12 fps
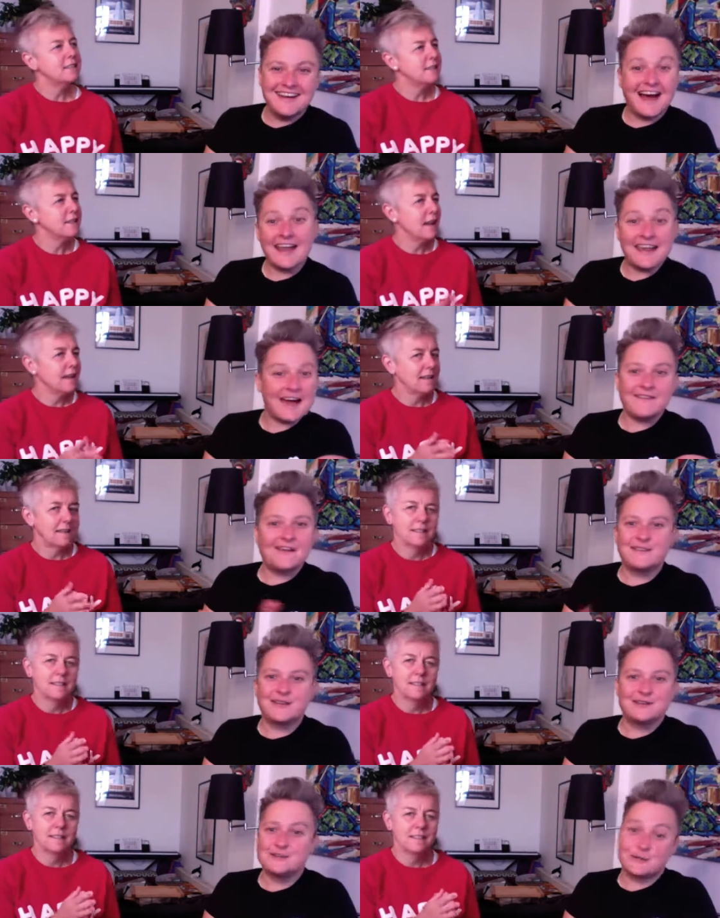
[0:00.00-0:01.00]
Speaker 1: and now I
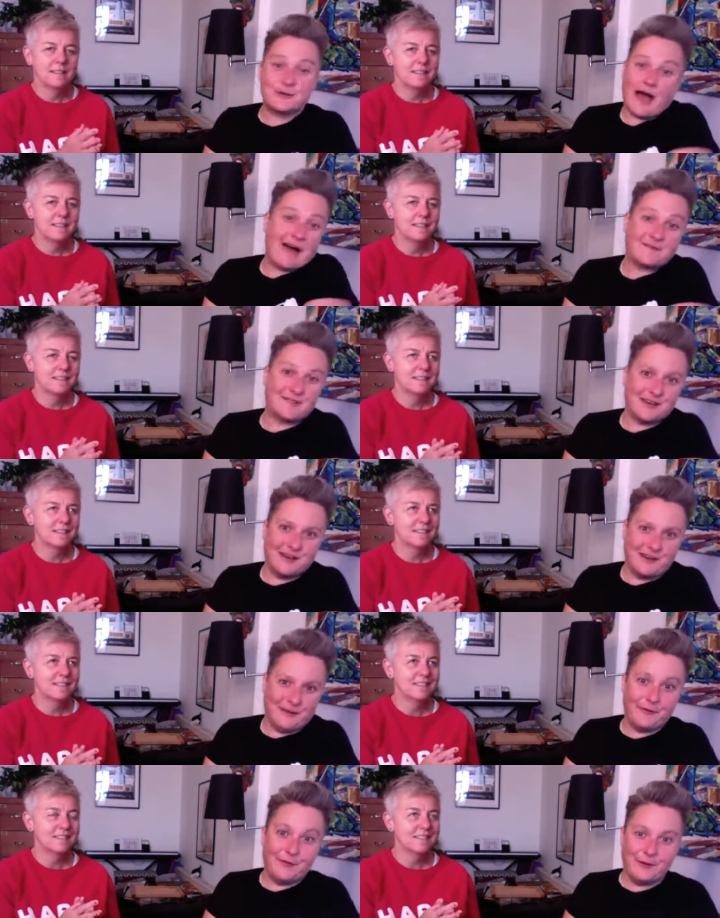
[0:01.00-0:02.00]
want you to not have to
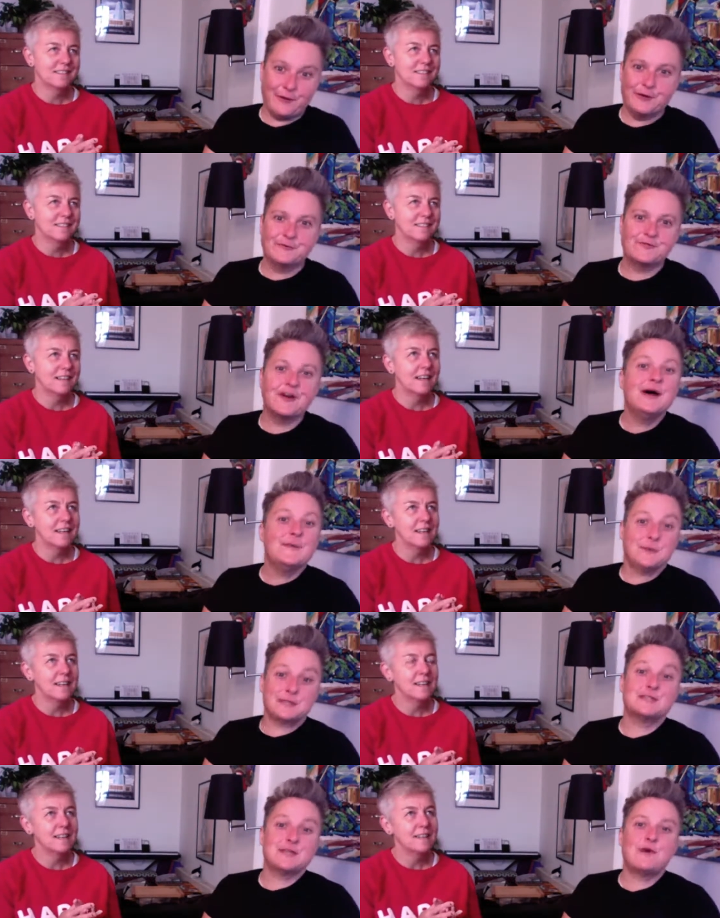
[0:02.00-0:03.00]
learn it on the hoof, yeah.
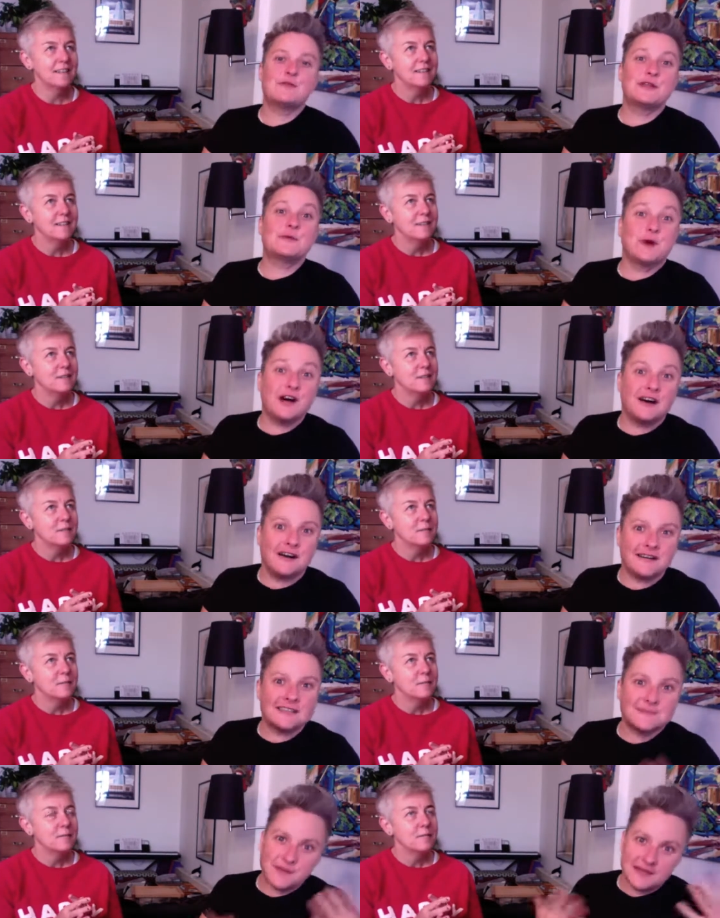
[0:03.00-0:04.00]
but to know that it
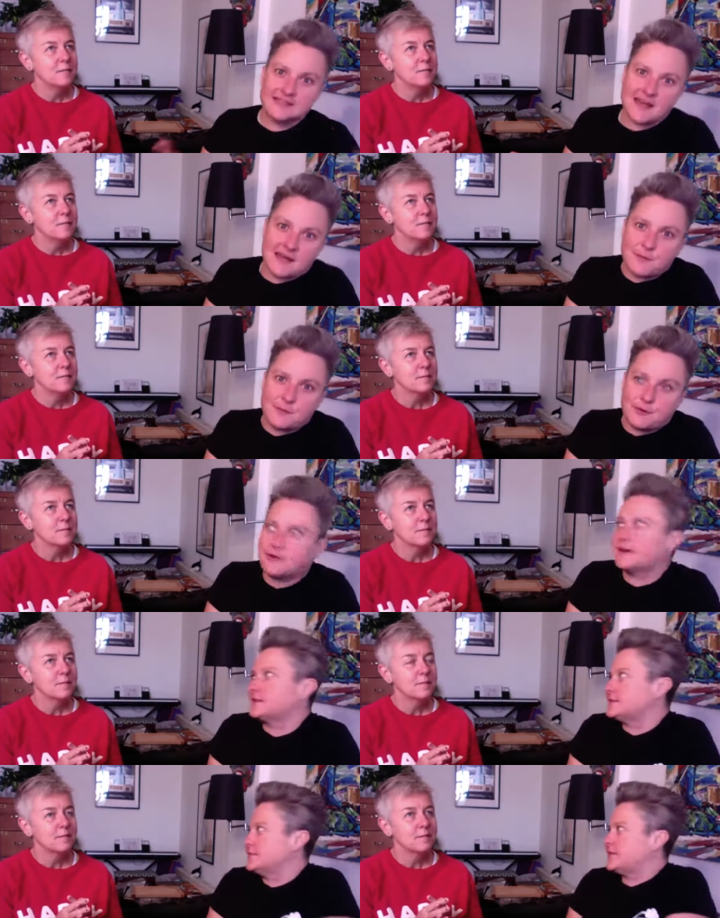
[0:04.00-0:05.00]
works because I'm a
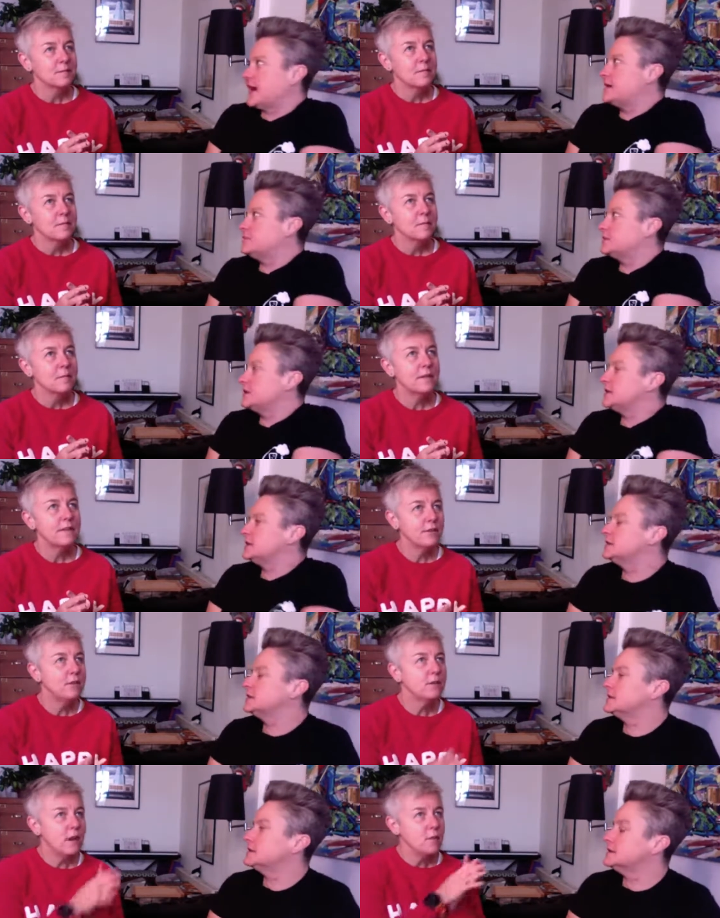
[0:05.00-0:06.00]
product of that. But, but
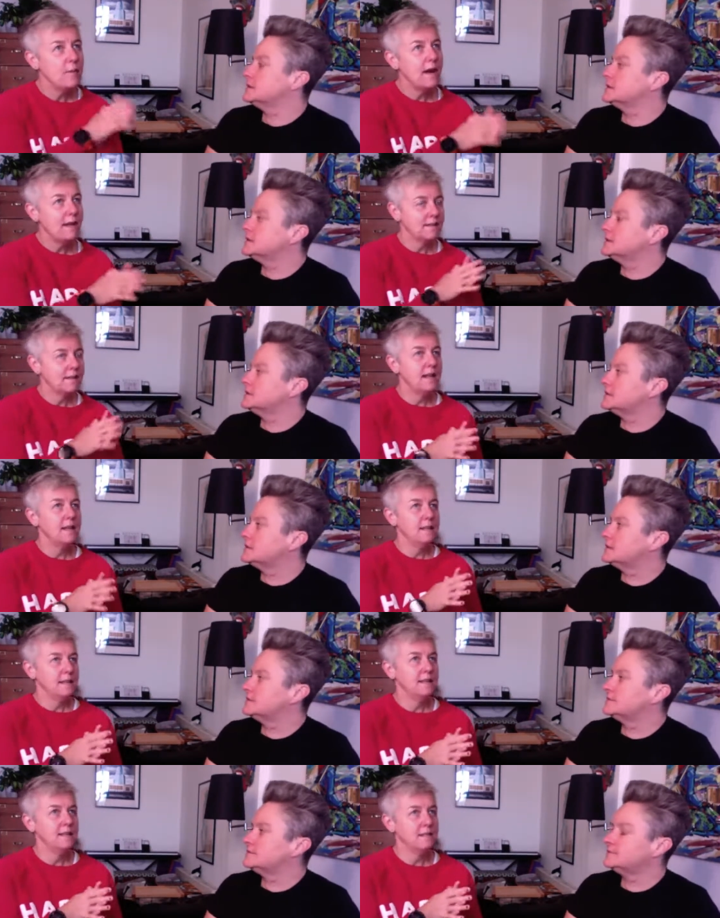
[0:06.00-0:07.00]
Speaker 2: if you go back ten
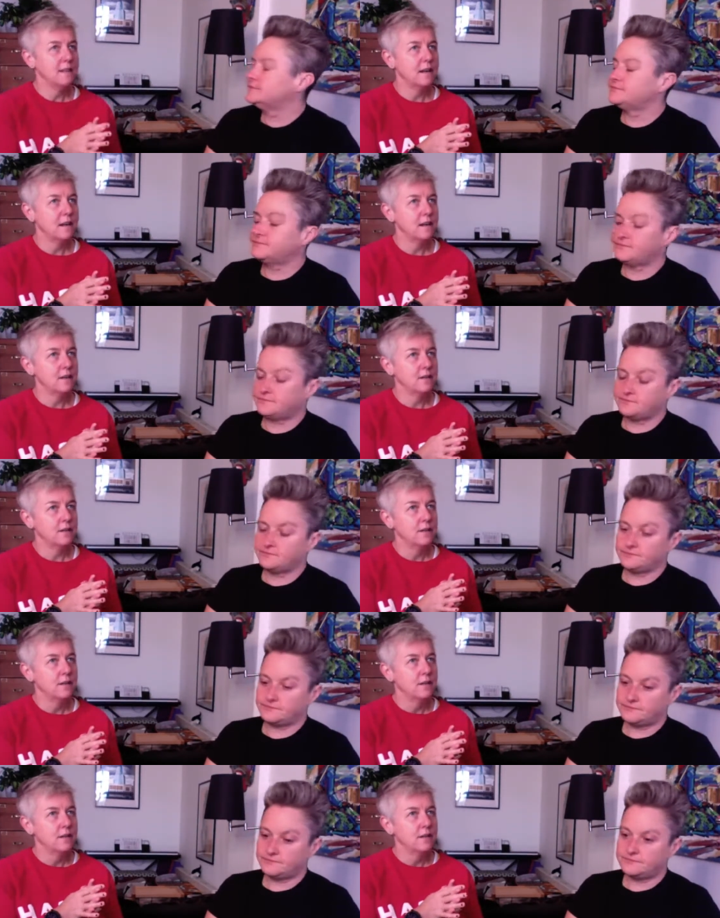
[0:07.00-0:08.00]
years ago,
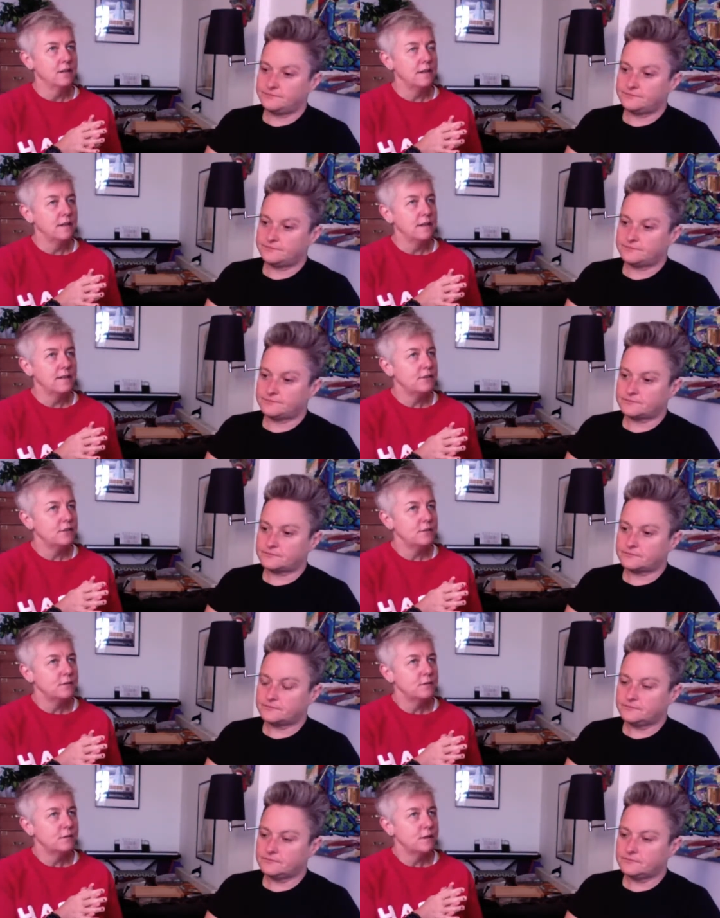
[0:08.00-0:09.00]
they're, they're
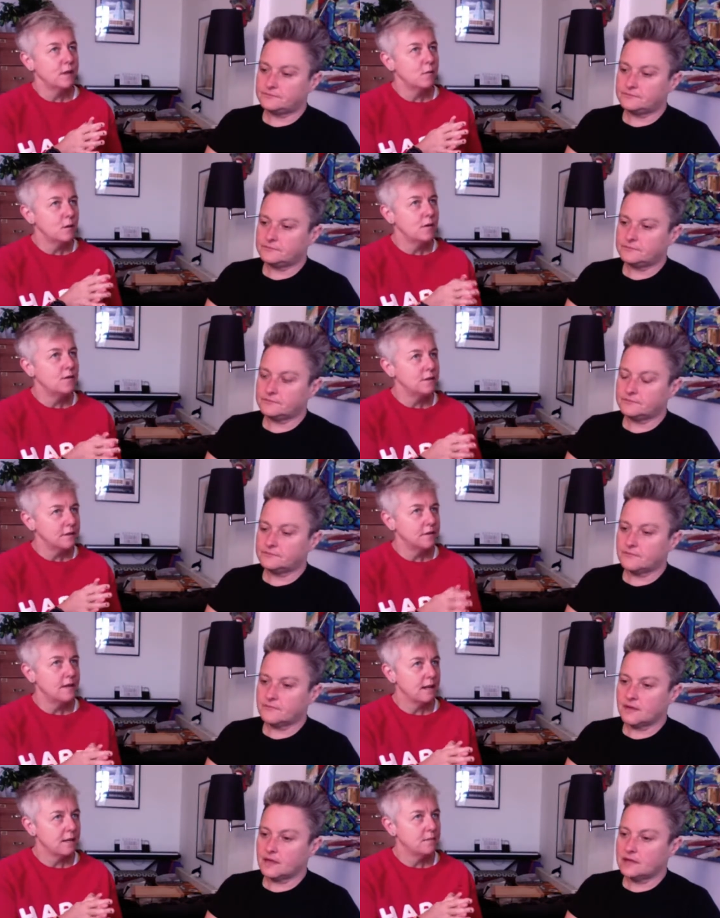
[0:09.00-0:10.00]
just there weren't the
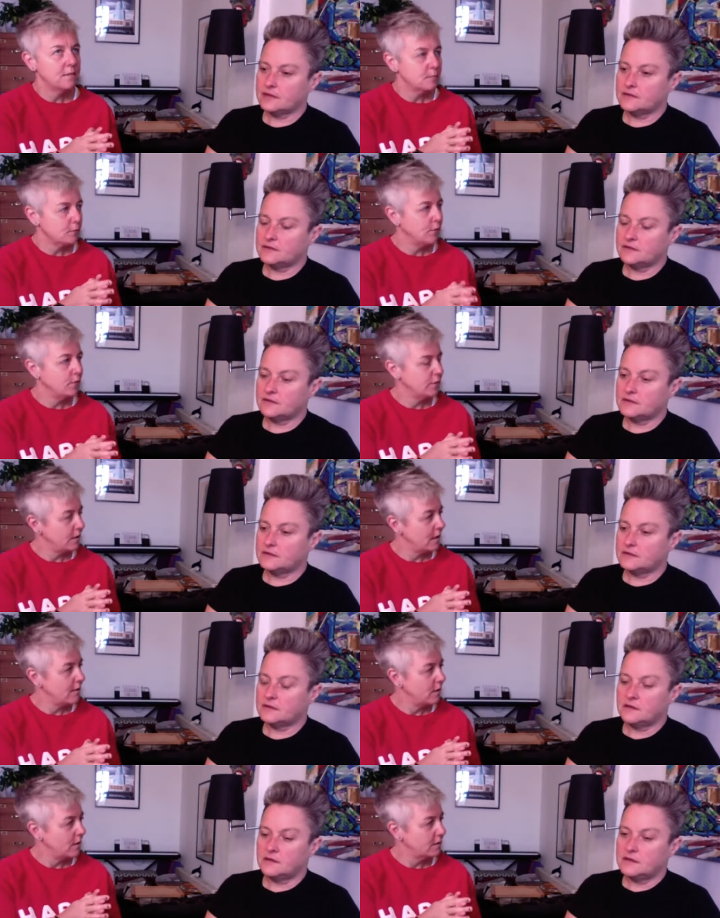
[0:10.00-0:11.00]
same support
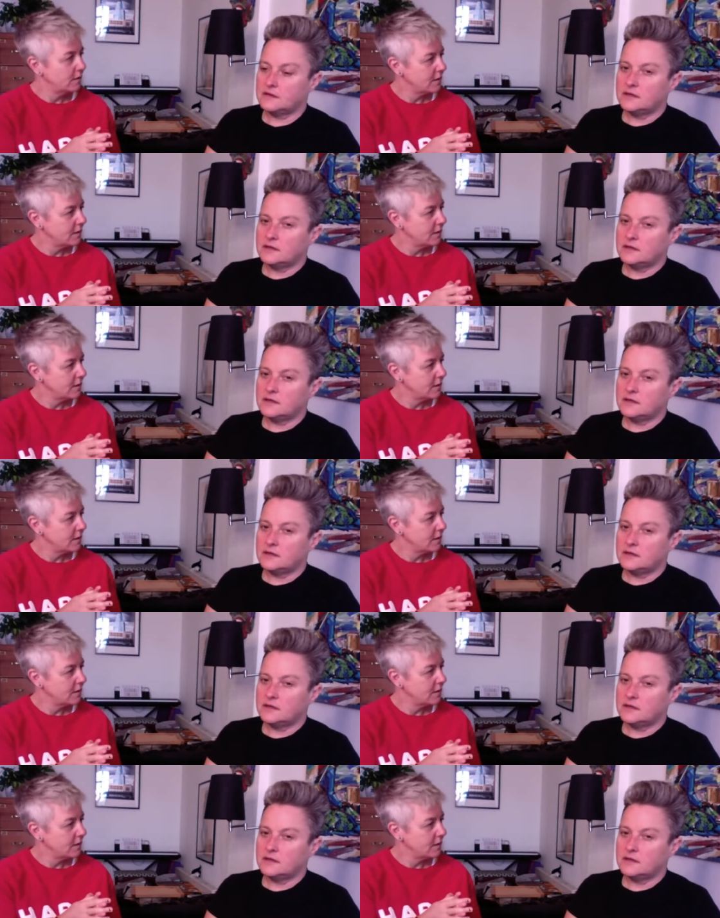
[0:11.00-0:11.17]
networks